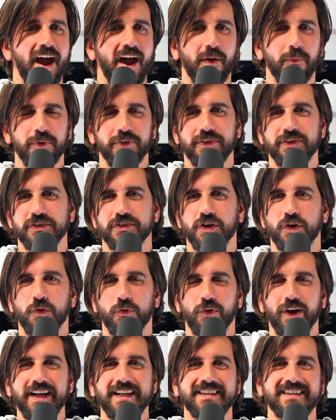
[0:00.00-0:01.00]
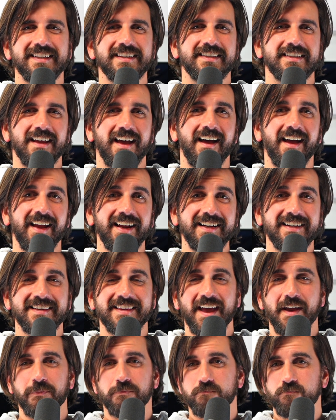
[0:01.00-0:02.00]
with this great design
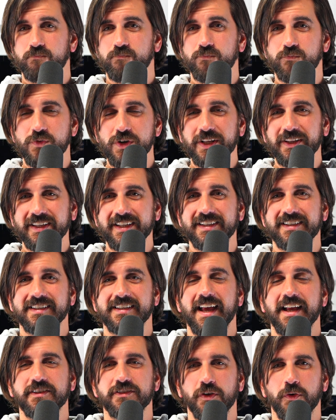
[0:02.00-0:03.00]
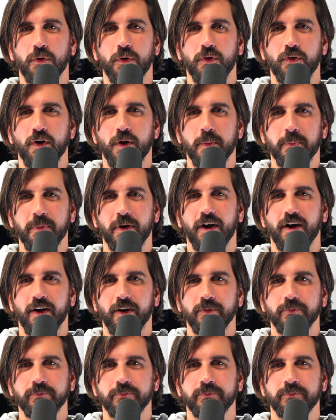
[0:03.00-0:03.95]
that really sets Aura apart.